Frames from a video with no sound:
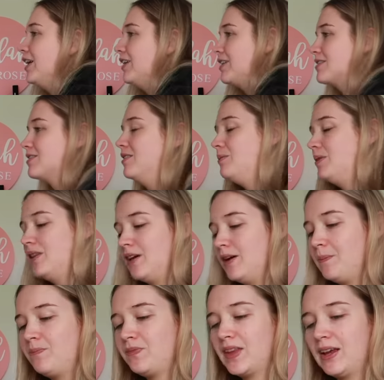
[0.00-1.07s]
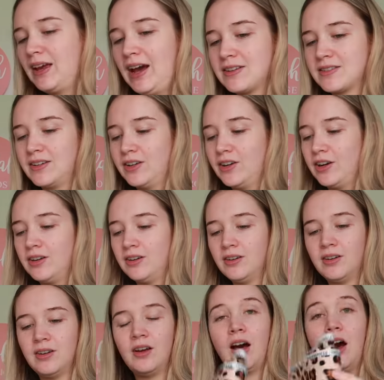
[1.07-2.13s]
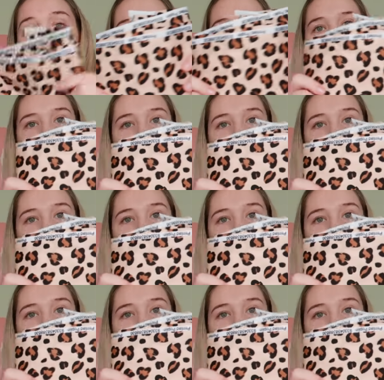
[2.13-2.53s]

like that's going to be how it's going to go. Okay,